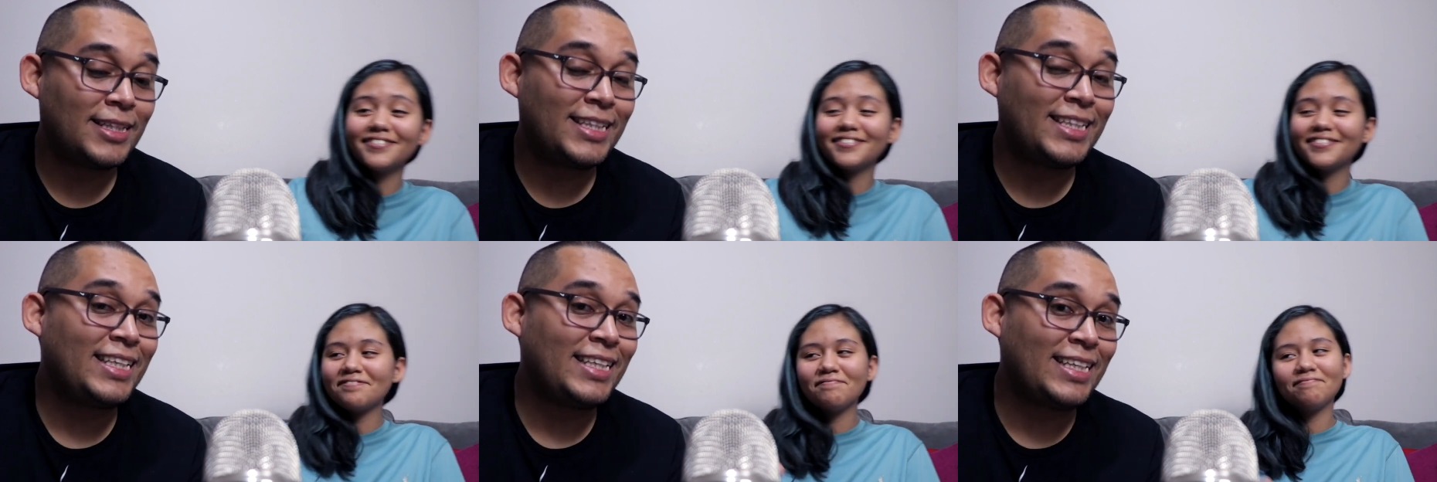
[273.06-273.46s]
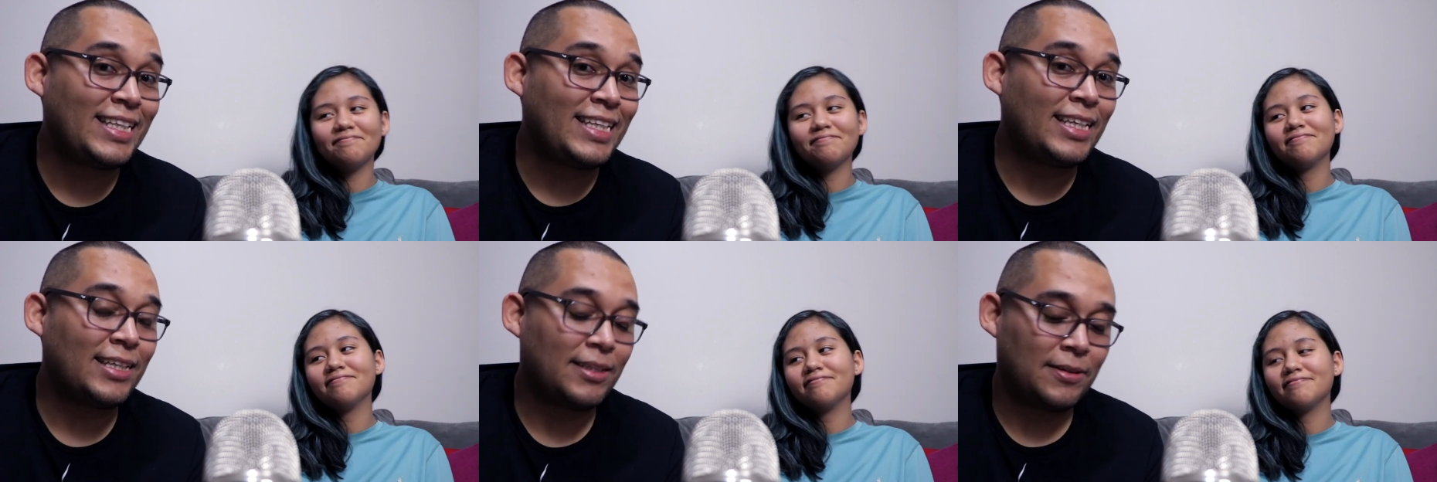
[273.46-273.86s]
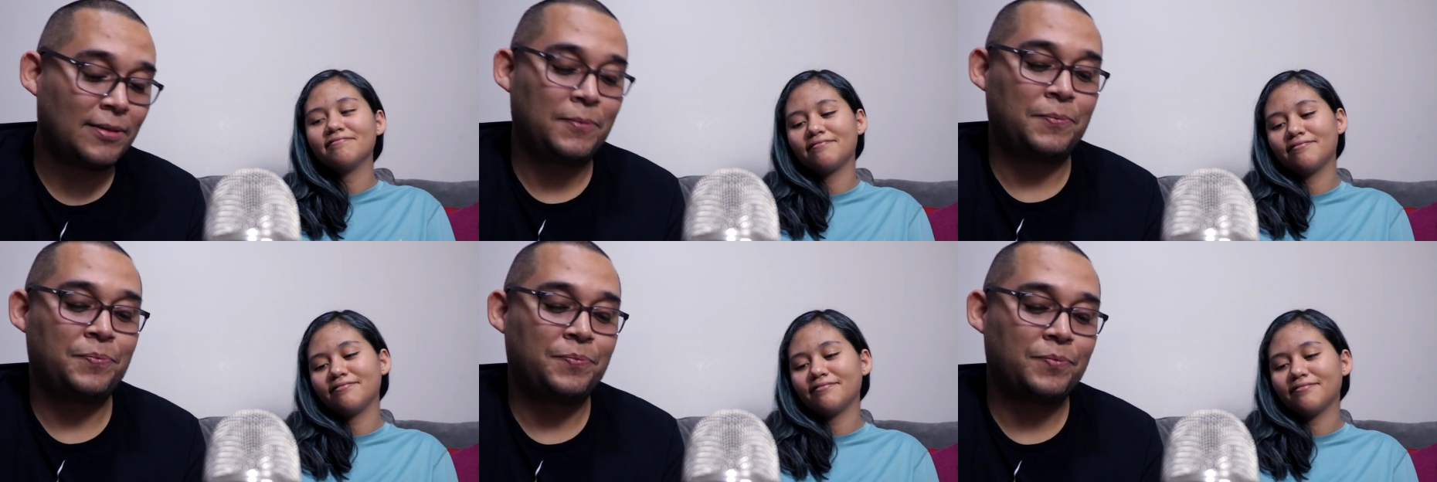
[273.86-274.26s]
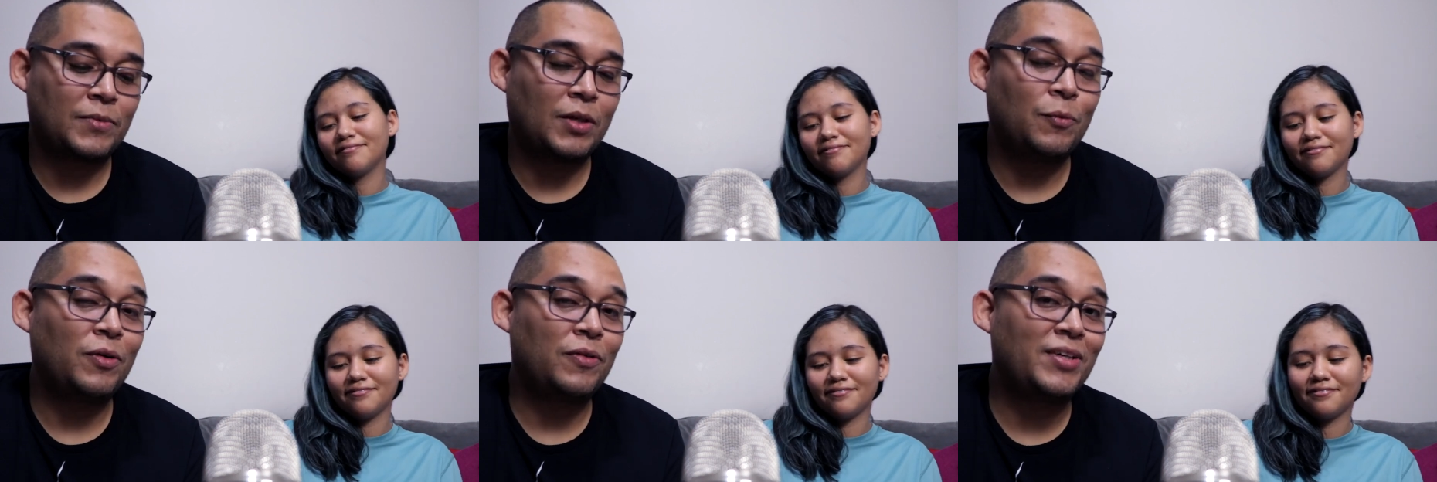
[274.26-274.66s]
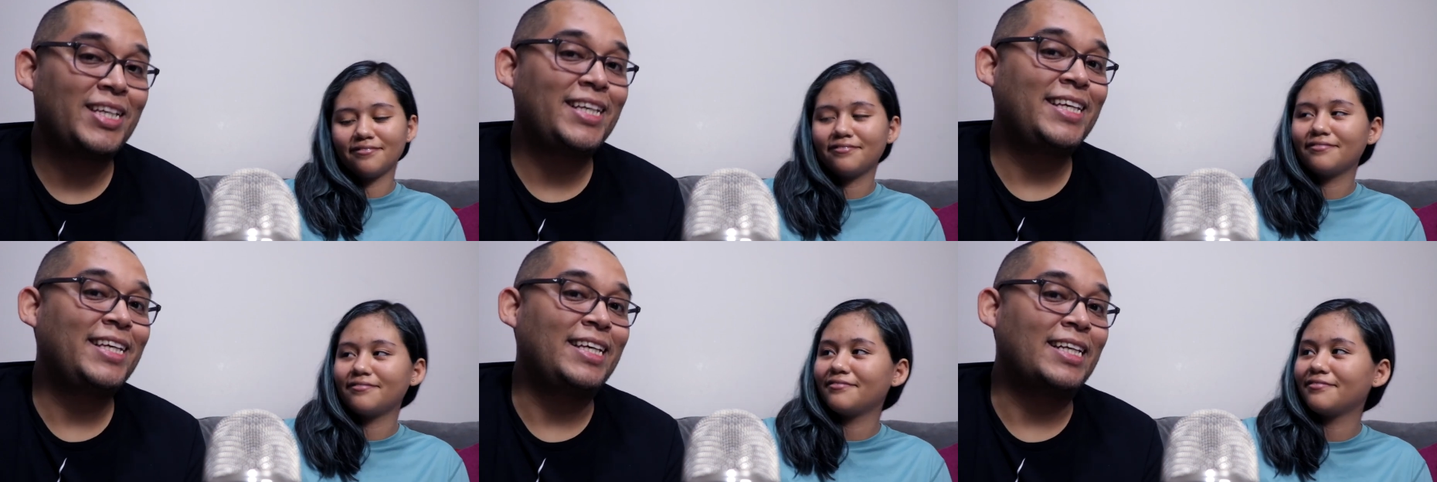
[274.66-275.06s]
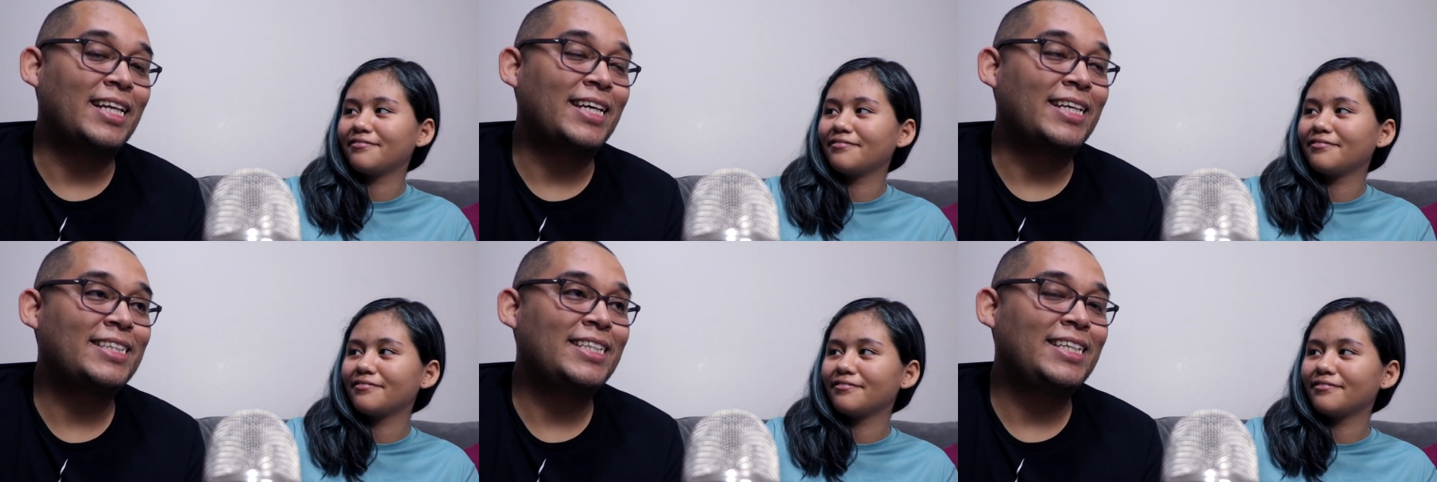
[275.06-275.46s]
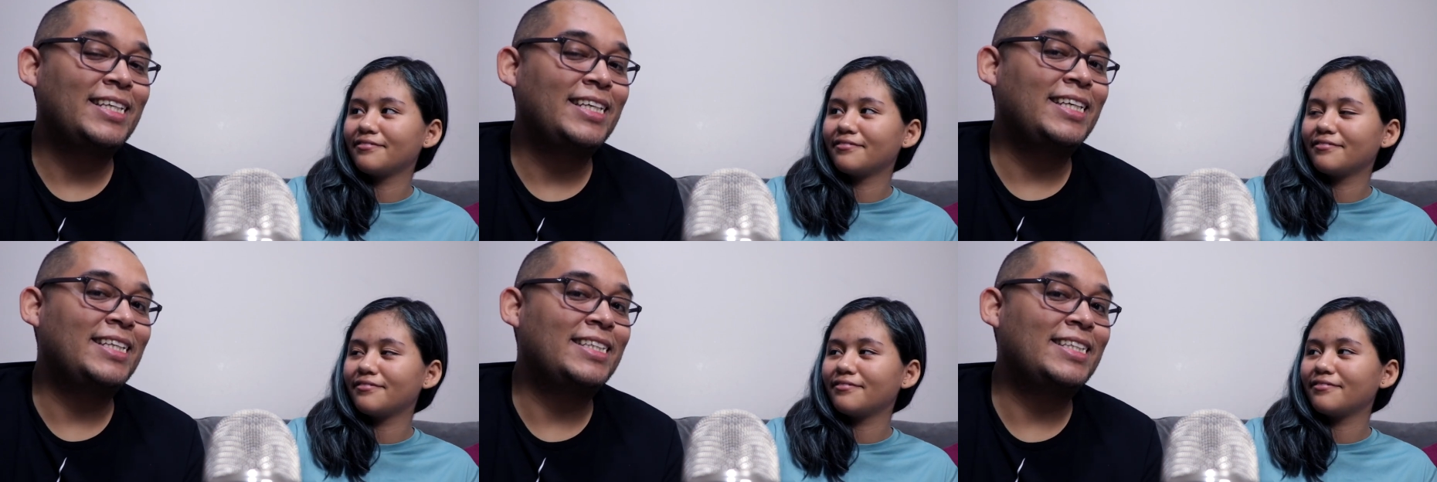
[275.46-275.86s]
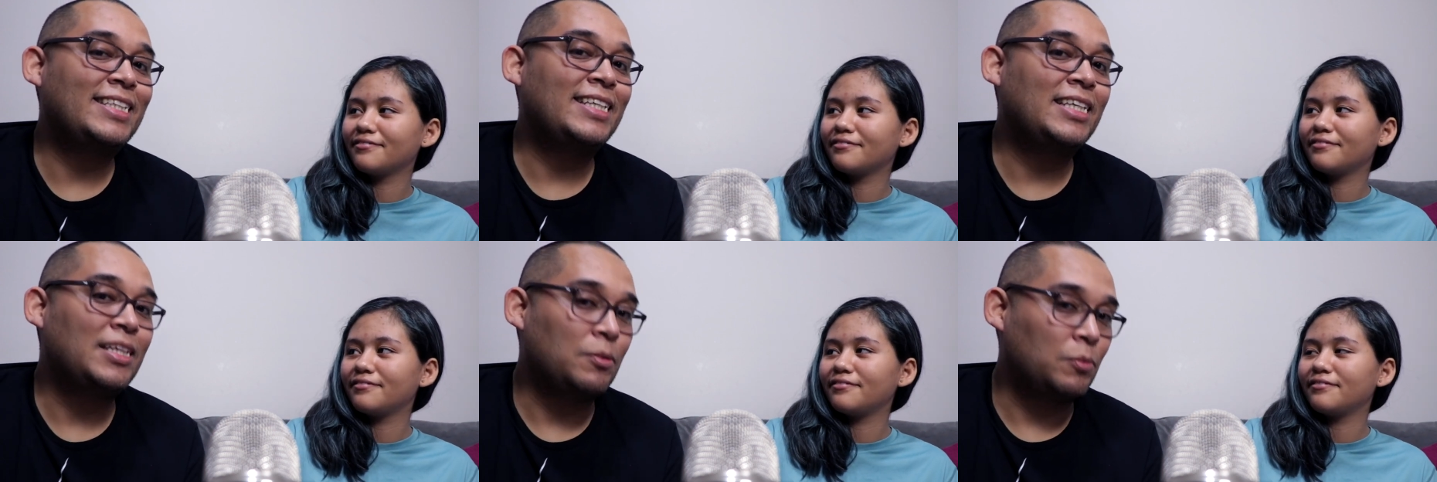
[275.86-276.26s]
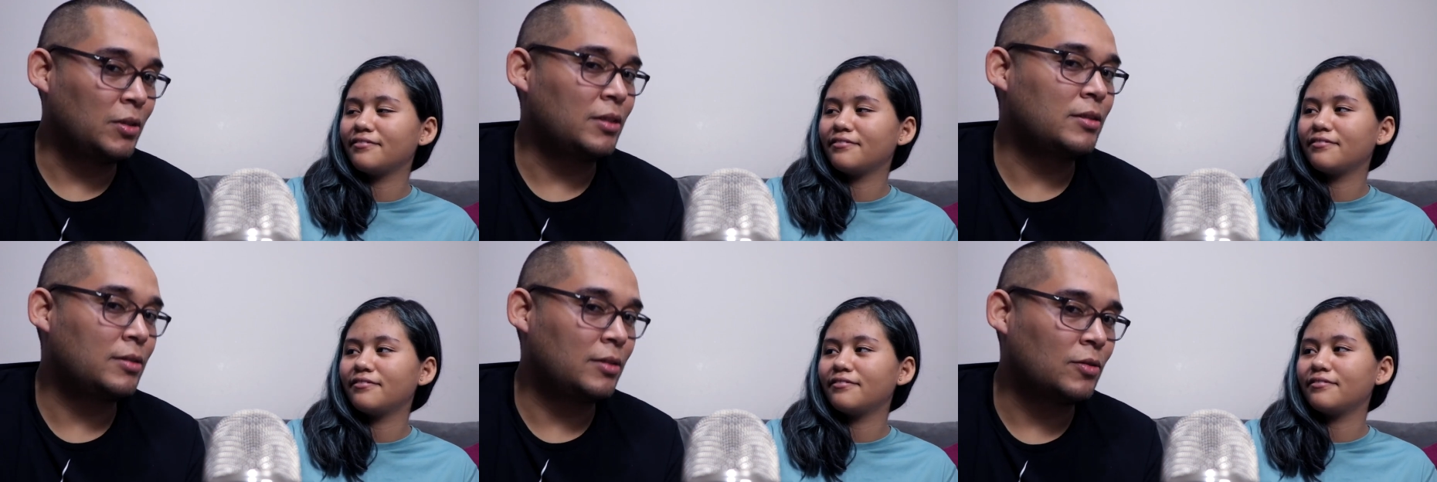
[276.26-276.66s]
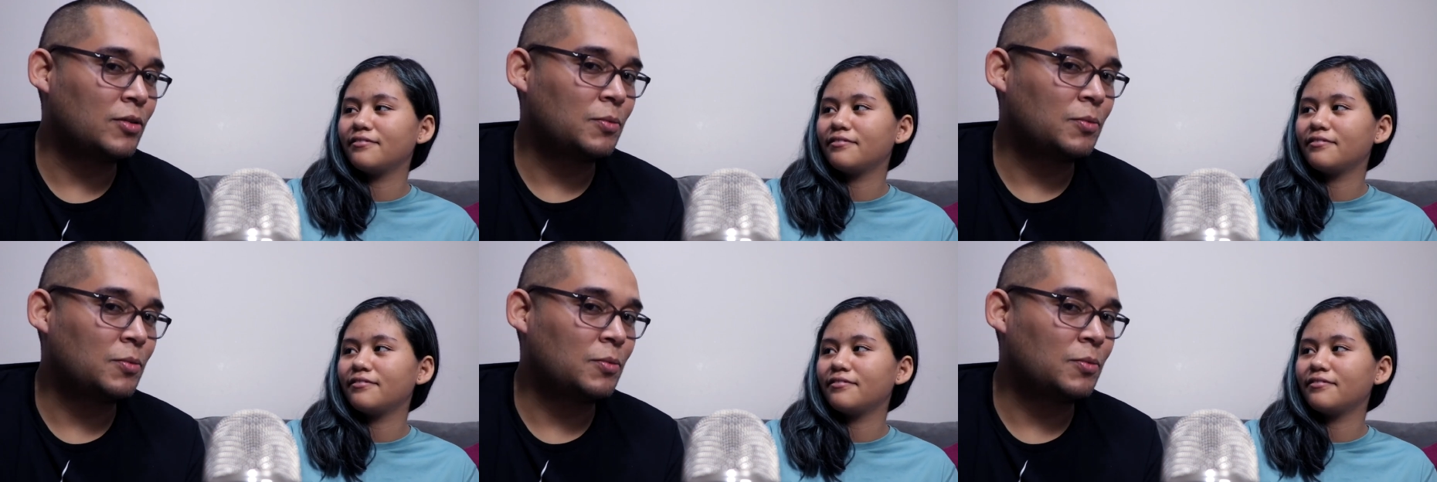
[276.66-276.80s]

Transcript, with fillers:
Speaker 1: Titi. With an E, like T-E-T-E, but it's still